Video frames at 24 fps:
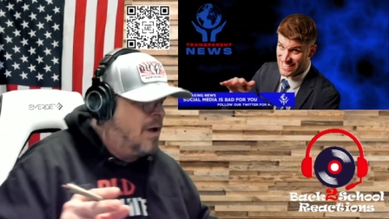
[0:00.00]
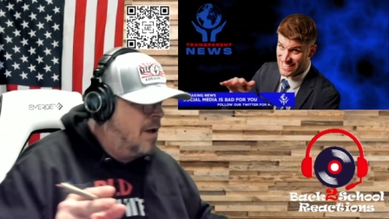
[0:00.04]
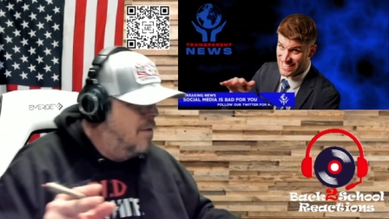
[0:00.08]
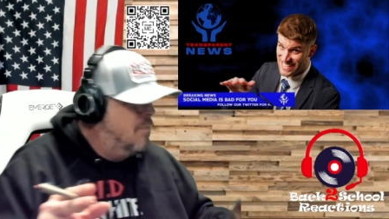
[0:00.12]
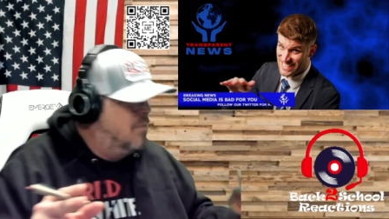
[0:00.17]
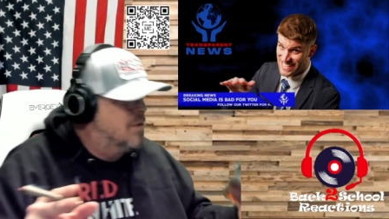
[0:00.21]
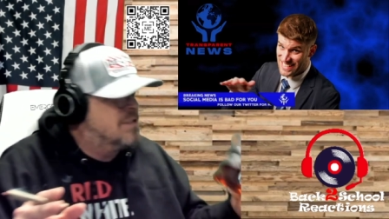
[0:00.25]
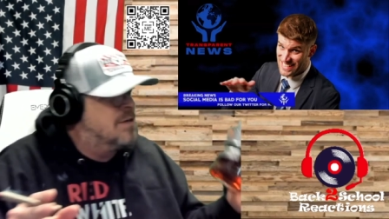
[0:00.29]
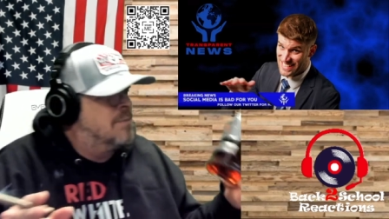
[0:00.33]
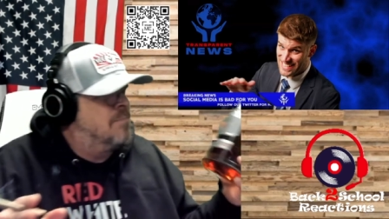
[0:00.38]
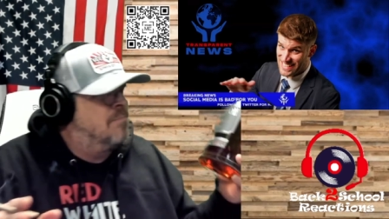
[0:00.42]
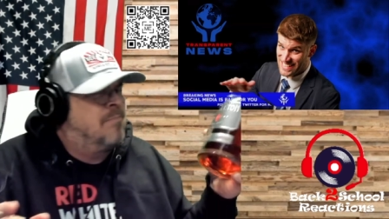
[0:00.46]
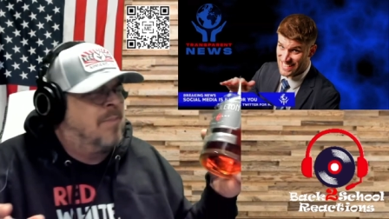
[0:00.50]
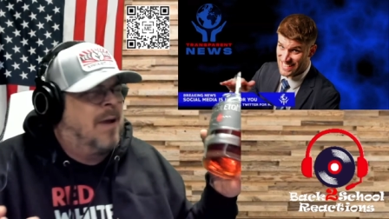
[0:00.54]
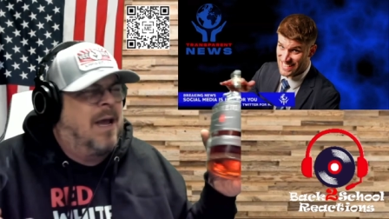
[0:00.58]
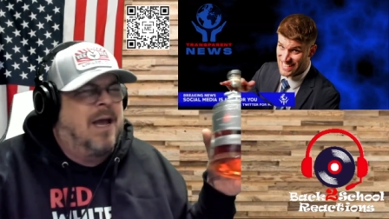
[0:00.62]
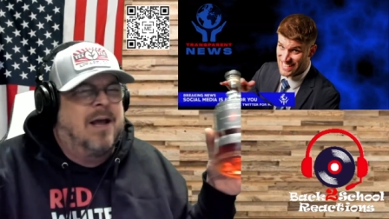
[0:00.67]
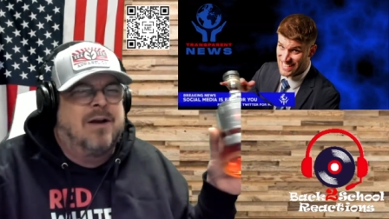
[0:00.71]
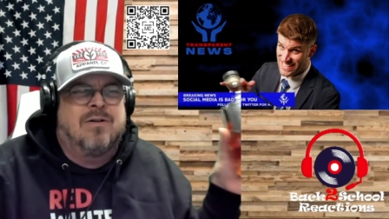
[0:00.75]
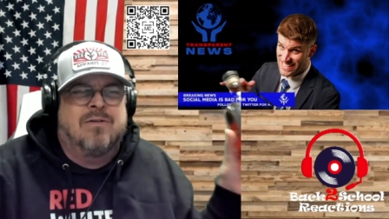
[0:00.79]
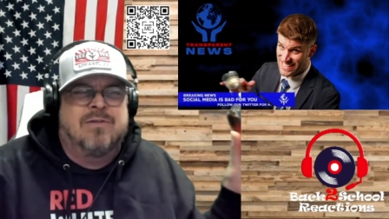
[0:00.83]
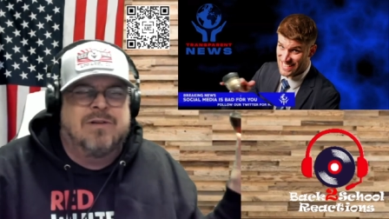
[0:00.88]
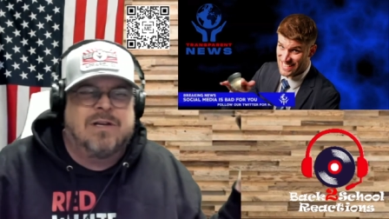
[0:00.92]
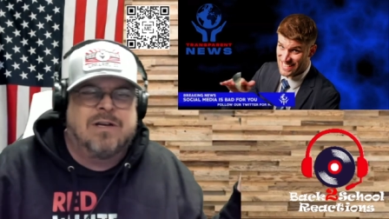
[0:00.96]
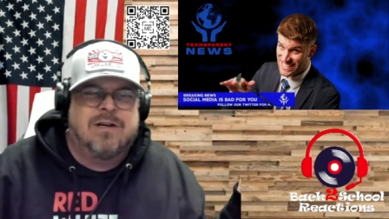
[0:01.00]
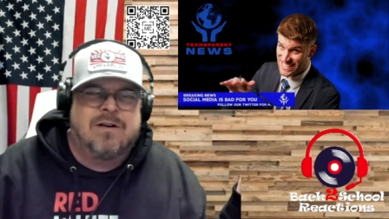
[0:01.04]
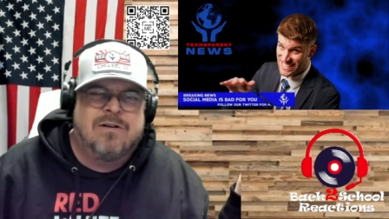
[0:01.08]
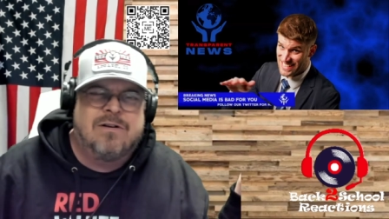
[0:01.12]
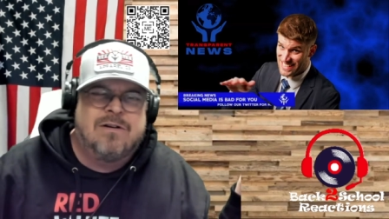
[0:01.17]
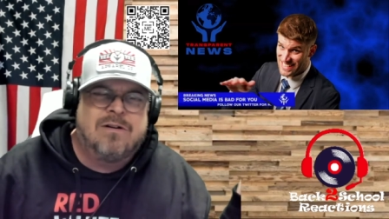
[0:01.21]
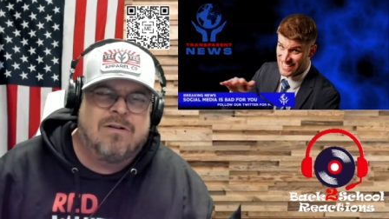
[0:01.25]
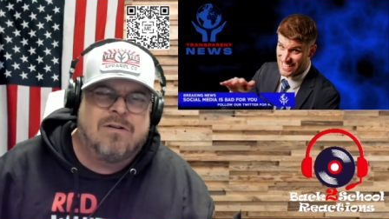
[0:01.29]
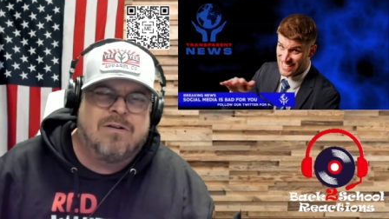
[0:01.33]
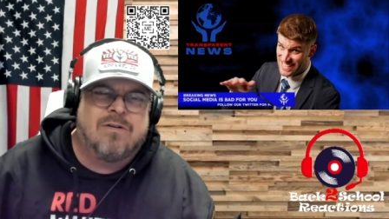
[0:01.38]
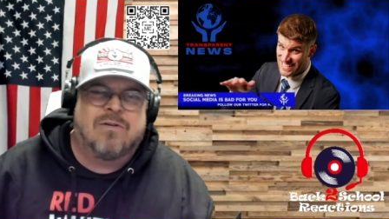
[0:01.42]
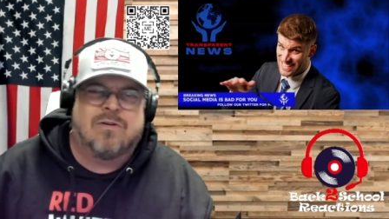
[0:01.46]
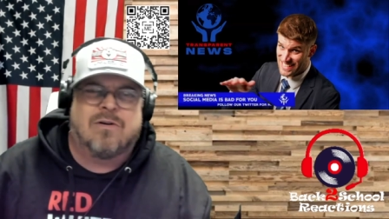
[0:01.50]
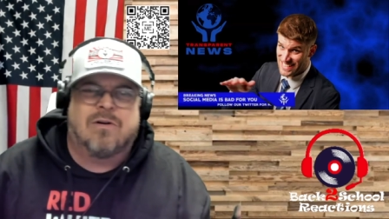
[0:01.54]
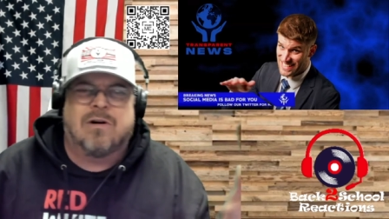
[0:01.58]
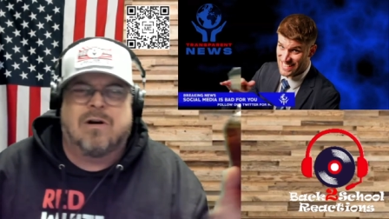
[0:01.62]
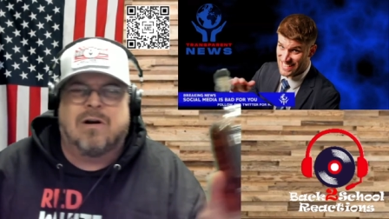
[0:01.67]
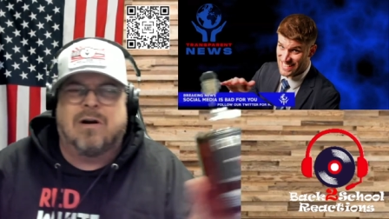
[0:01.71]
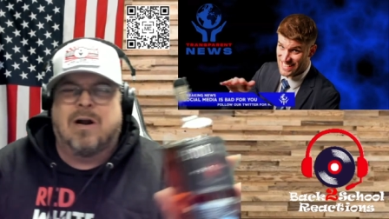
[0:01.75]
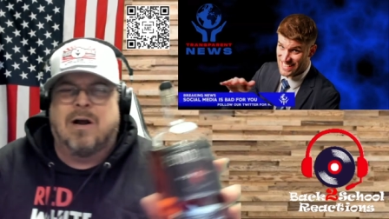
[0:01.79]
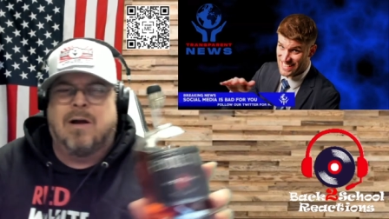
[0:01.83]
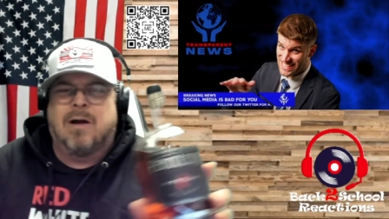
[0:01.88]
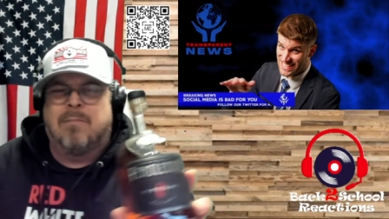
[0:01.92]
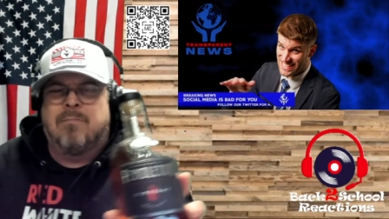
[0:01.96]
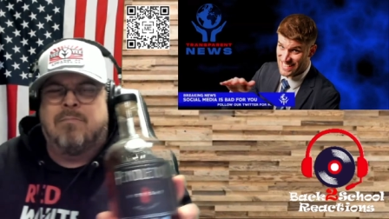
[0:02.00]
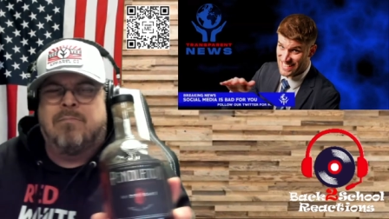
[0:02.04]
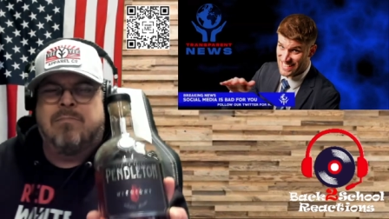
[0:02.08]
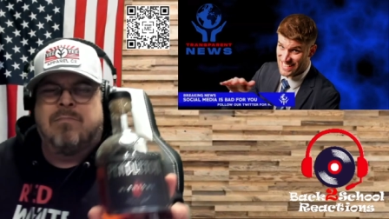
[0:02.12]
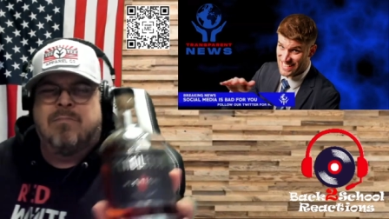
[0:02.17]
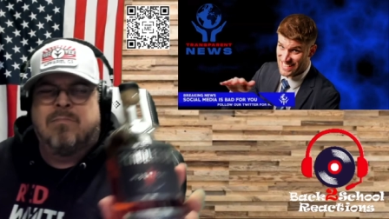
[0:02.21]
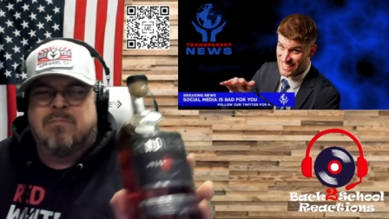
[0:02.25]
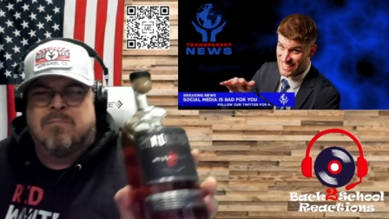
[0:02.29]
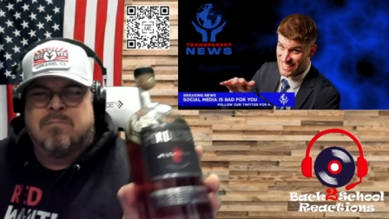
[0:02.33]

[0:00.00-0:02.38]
uh, was it Pendleton or um,